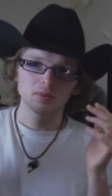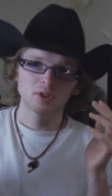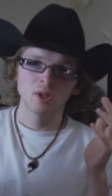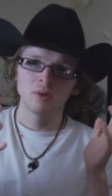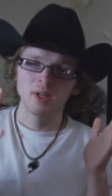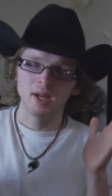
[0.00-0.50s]

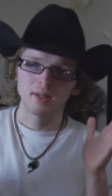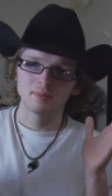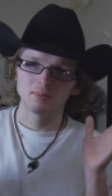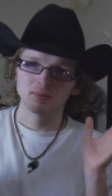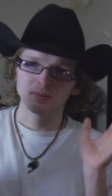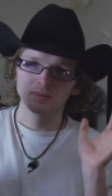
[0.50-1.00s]
So yeah,
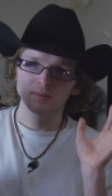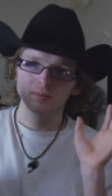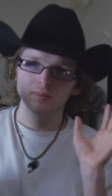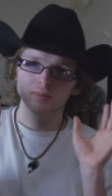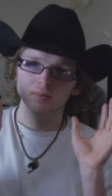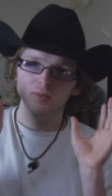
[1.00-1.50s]

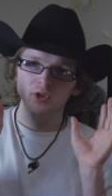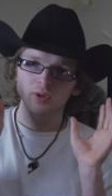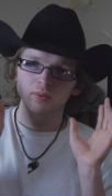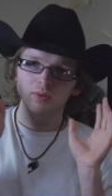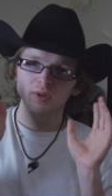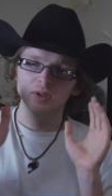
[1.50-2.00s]

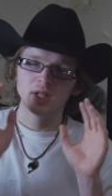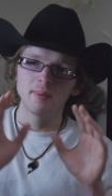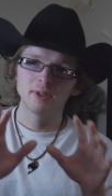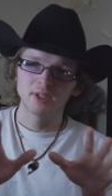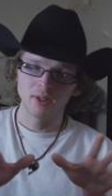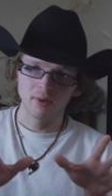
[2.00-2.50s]

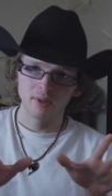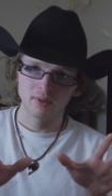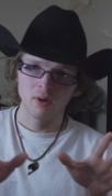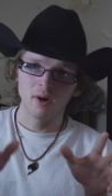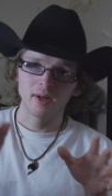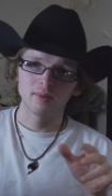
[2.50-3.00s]
keep it serious.
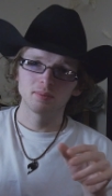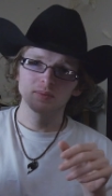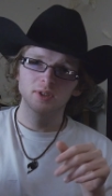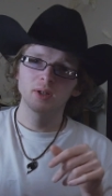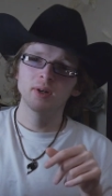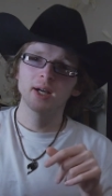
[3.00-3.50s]
Alright,
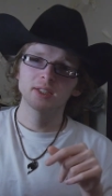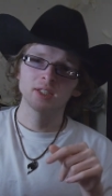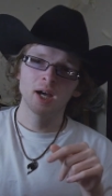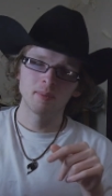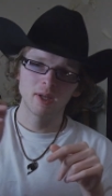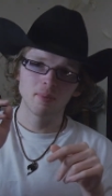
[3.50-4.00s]
till next
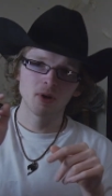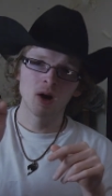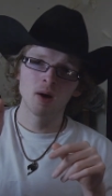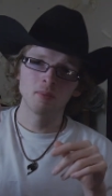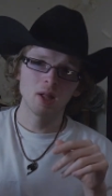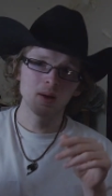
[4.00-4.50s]
time, keep
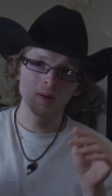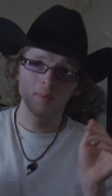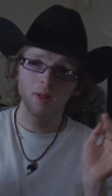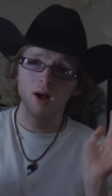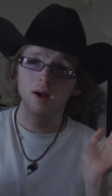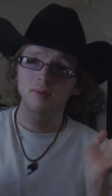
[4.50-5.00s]
calm, blah blah
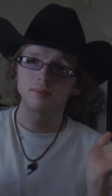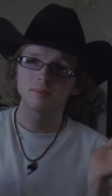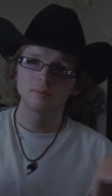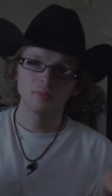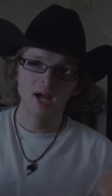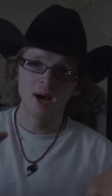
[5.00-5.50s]
blah,
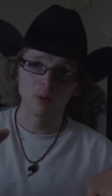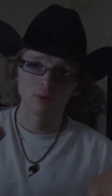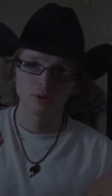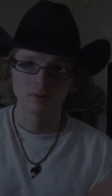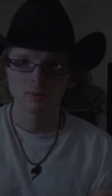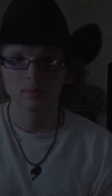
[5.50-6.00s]
out.